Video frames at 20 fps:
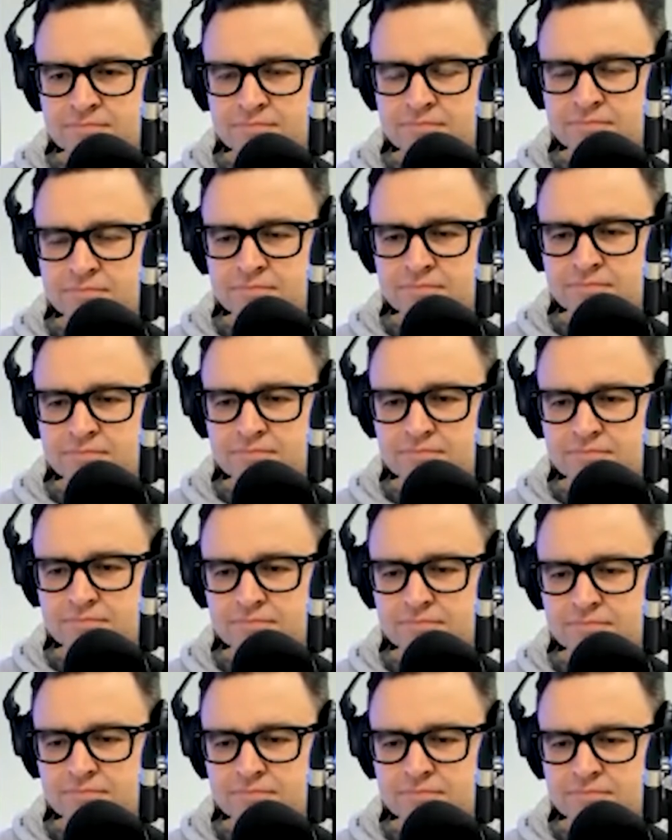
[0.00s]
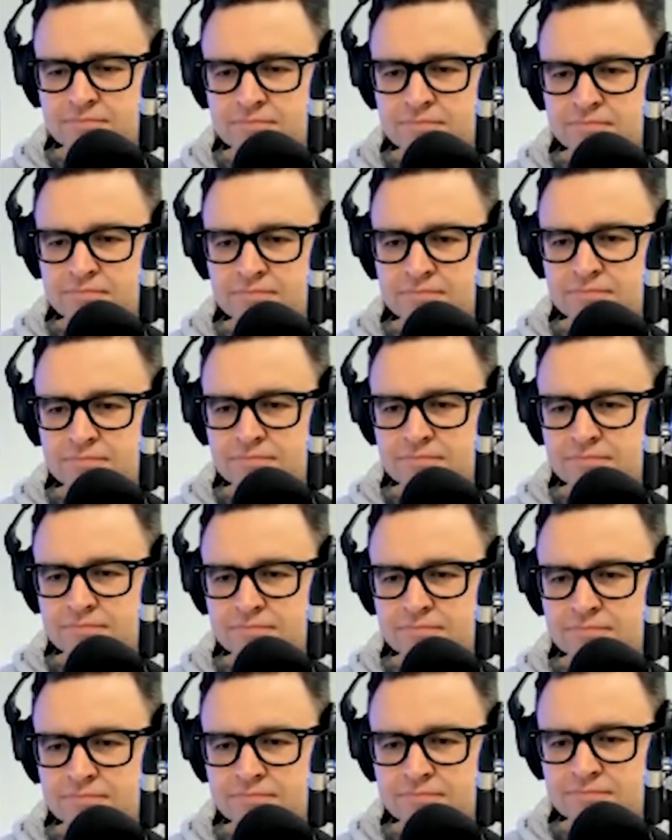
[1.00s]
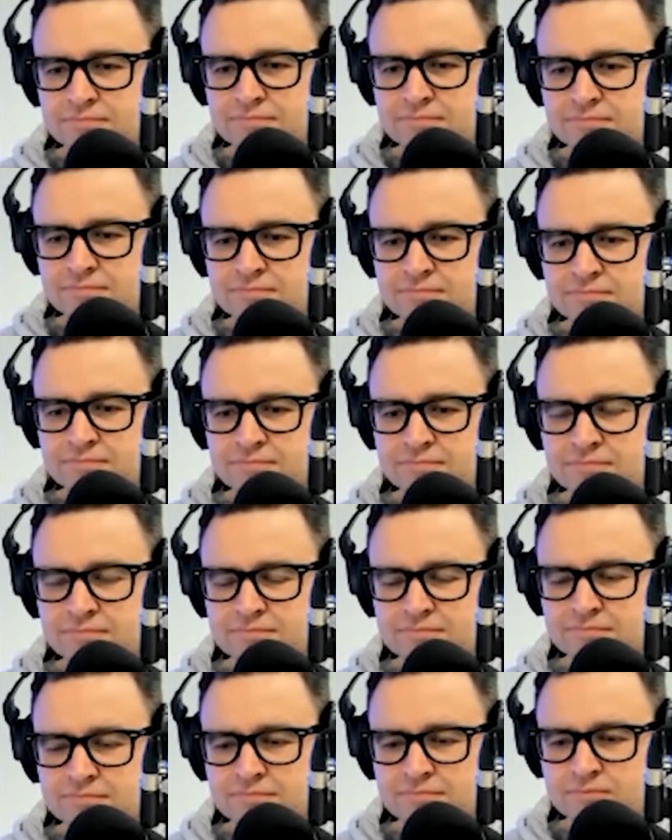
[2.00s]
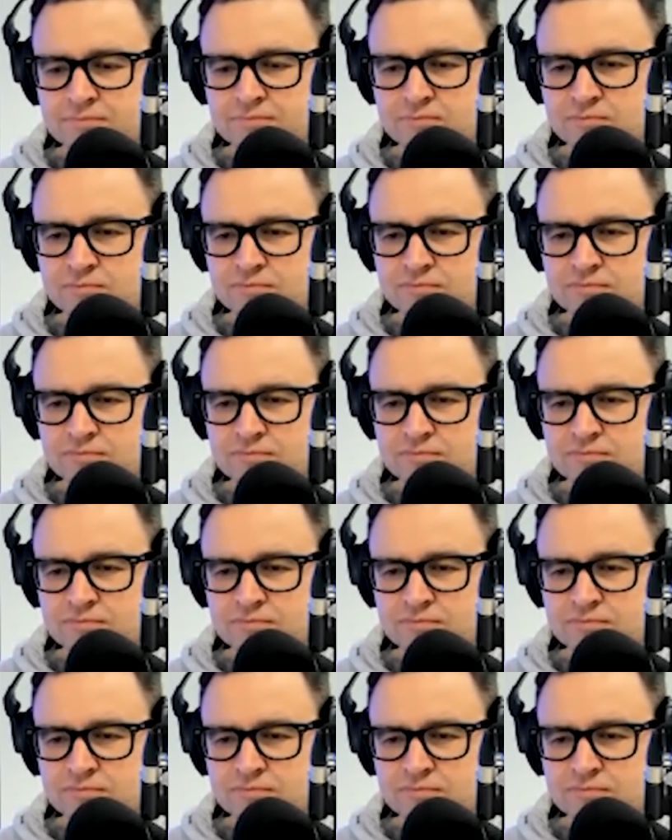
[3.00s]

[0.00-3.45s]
[no speech]